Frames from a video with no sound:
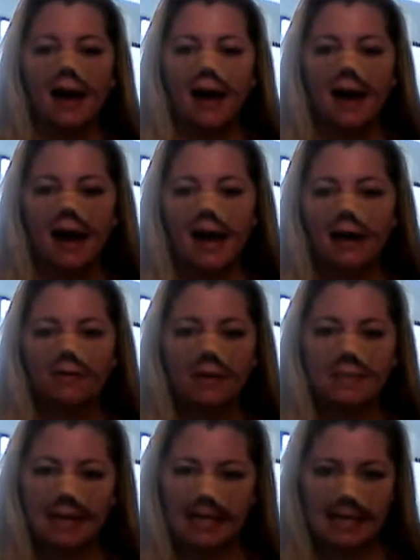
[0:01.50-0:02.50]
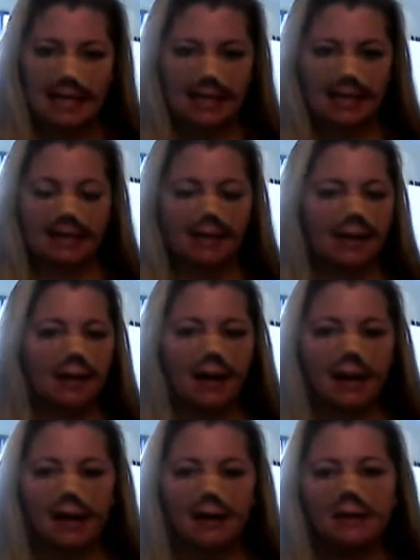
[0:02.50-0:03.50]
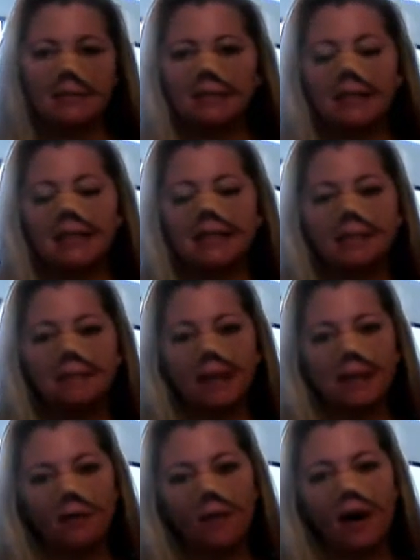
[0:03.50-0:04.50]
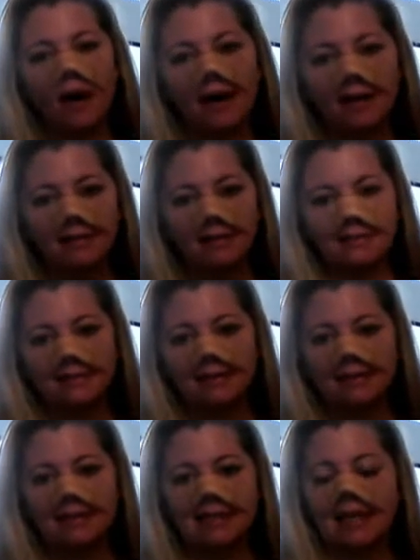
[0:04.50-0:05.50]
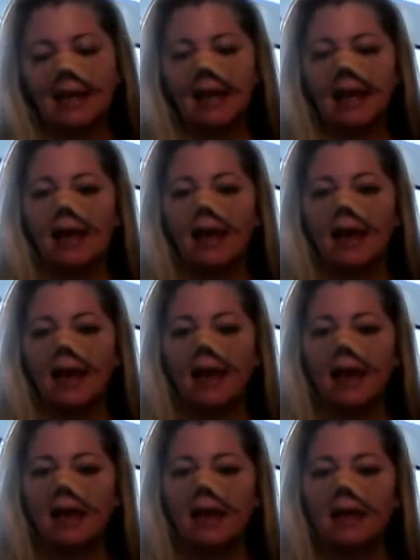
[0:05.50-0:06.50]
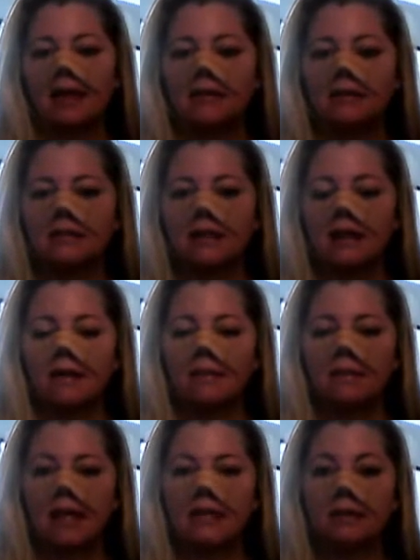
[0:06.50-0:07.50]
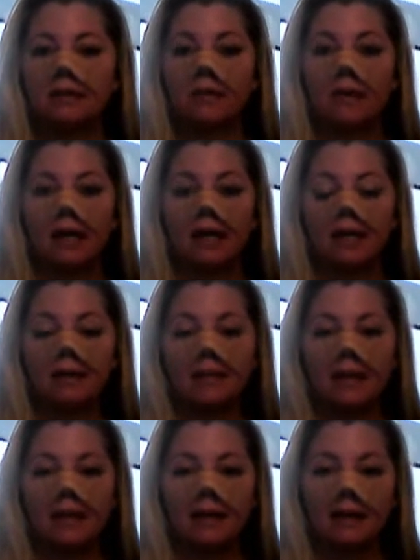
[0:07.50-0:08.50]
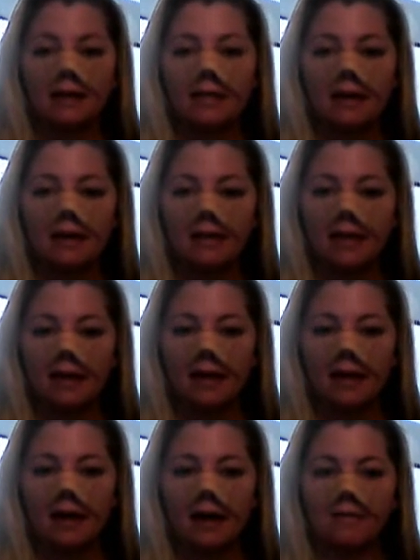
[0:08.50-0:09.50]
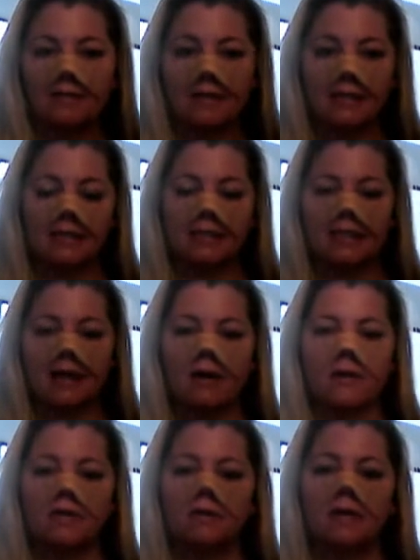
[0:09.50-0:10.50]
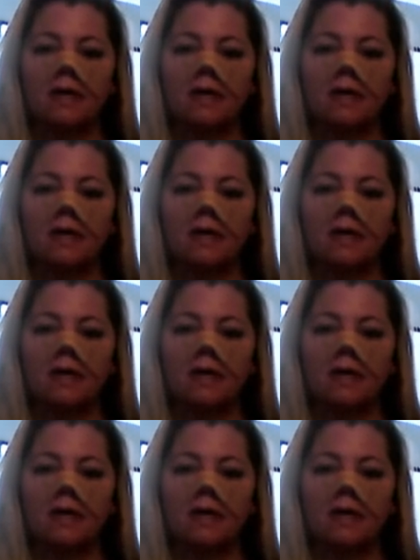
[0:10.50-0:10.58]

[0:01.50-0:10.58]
Hi everybody. It's been a while and I didn't want anybody to think that I've ditched out.